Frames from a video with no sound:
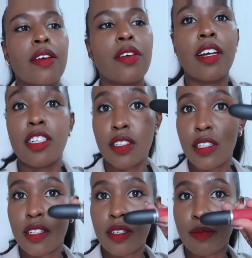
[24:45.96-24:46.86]
you can
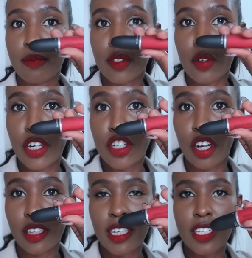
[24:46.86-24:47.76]
just
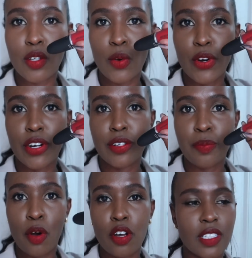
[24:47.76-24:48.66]
screenshot this
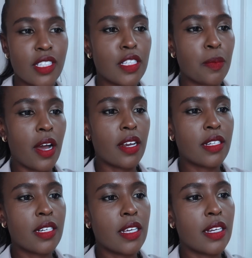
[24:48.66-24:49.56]
or pause this
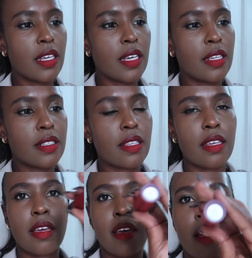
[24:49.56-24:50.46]
part. It is
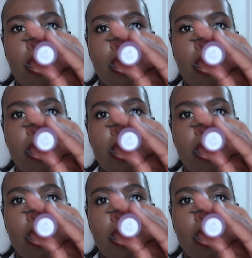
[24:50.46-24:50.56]
the